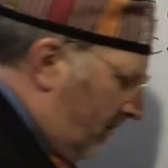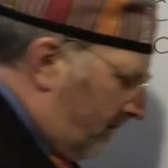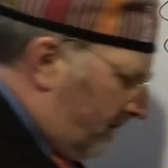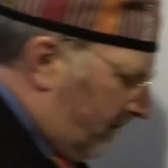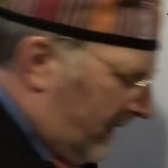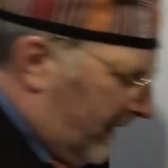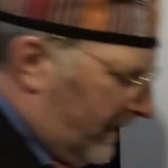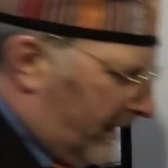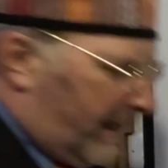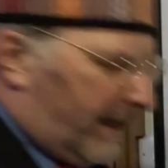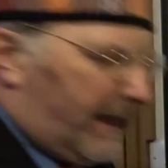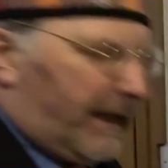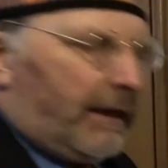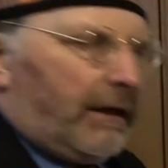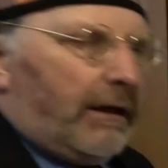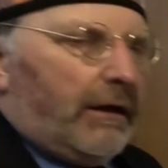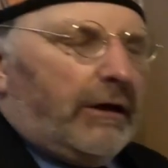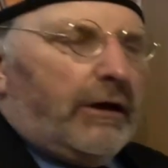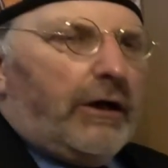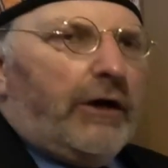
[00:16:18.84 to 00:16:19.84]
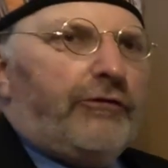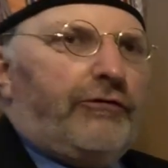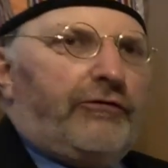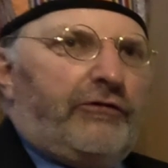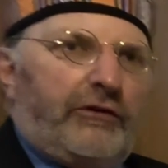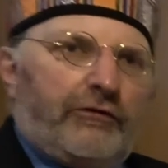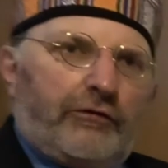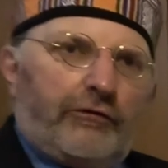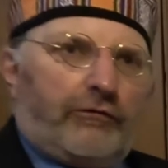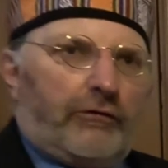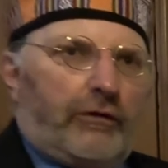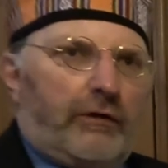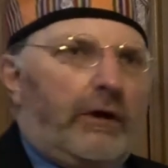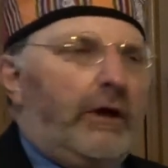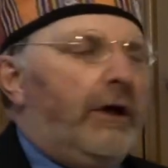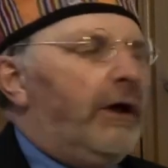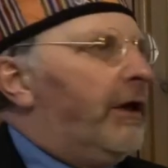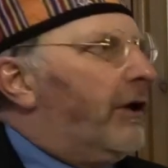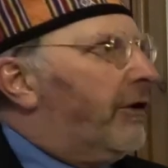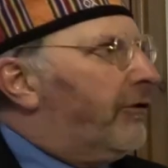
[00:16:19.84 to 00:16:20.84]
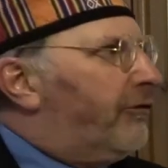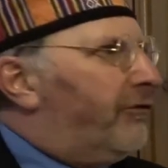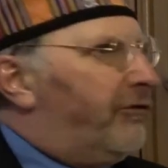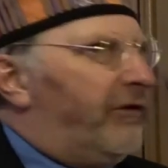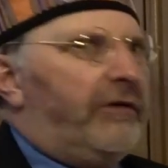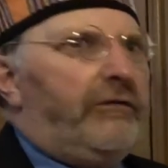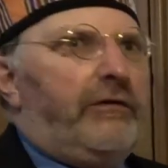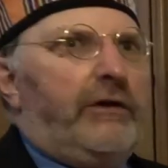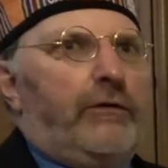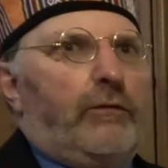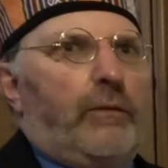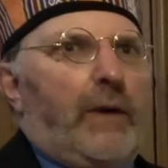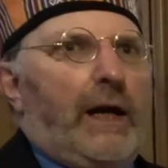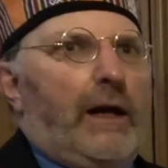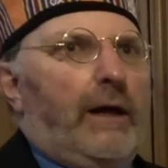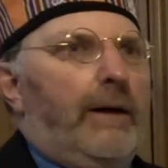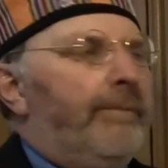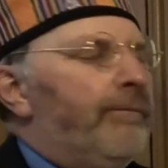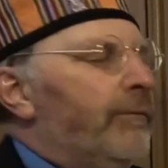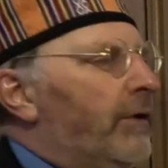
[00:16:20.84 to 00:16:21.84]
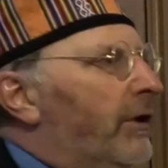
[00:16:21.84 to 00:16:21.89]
meaning a citizen, a city dweller.